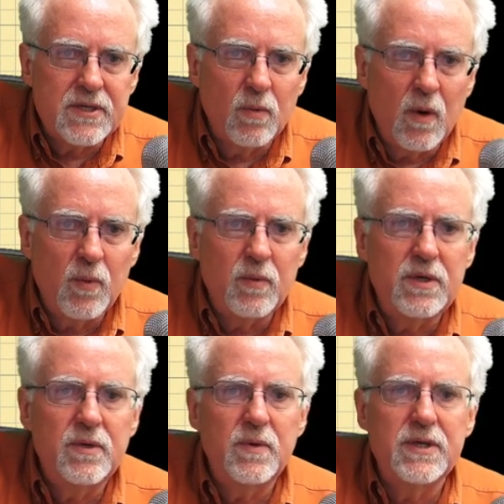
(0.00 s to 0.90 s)
So what we
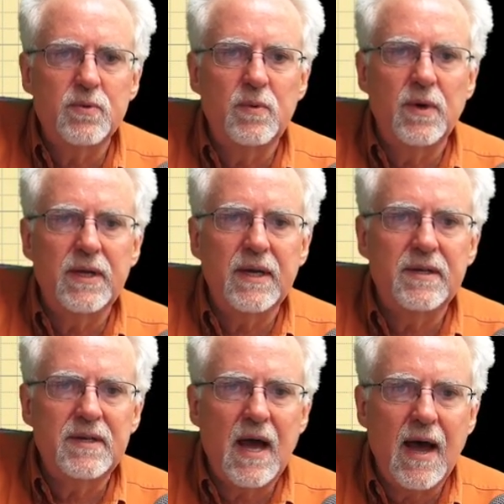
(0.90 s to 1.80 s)
would do is we want to
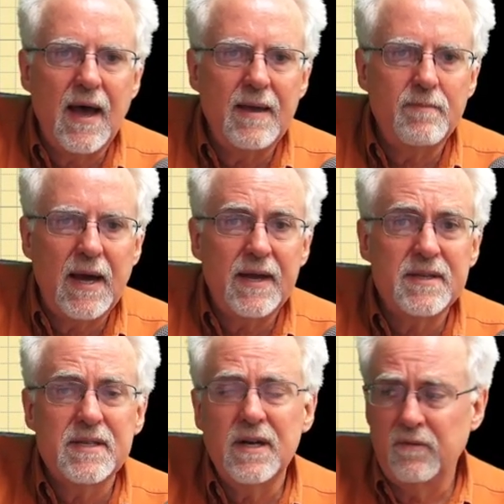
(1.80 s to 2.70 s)
get time by
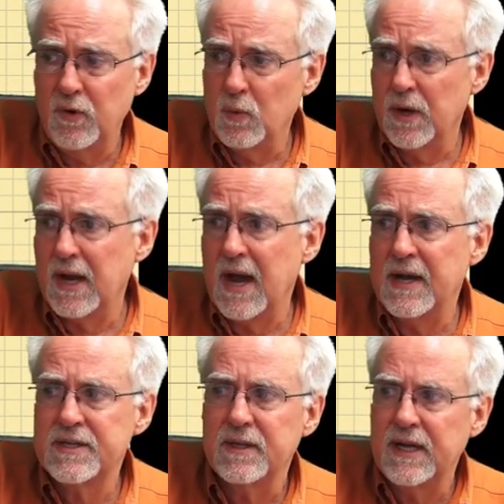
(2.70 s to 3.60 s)
itself. We want to
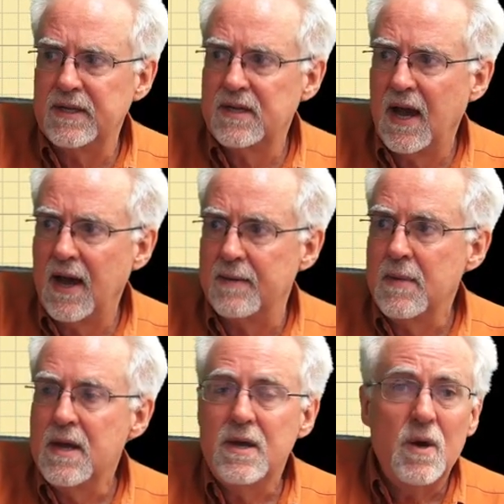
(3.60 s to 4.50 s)
isolate time.